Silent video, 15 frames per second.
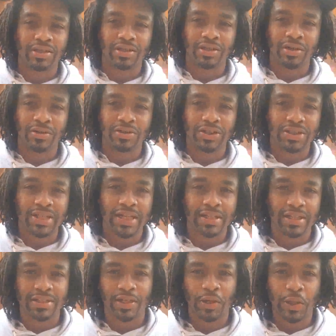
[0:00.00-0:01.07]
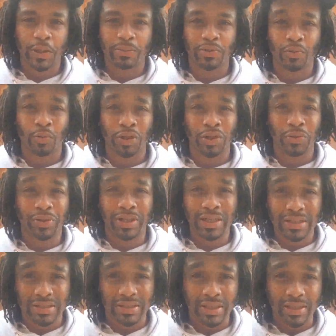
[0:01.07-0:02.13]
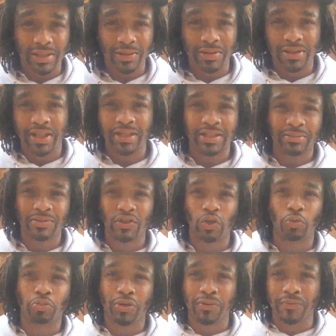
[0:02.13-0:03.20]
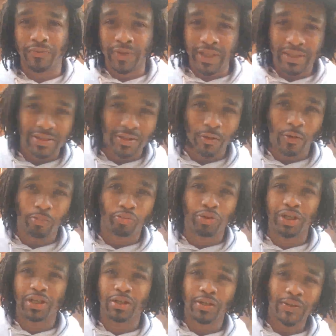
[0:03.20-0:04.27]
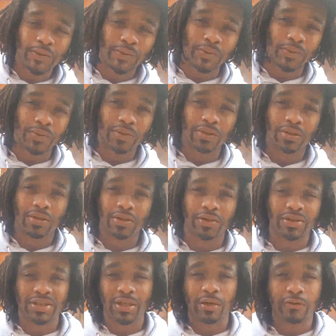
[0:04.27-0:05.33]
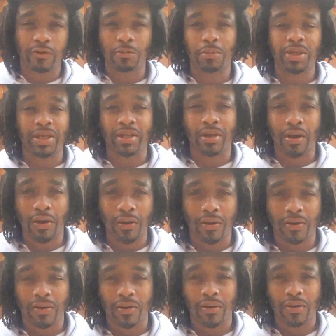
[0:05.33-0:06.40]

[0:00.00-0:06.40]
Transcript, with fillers: You don't just take these herbs when you get sick. You take them to prevent or preclude yourself from being hurt,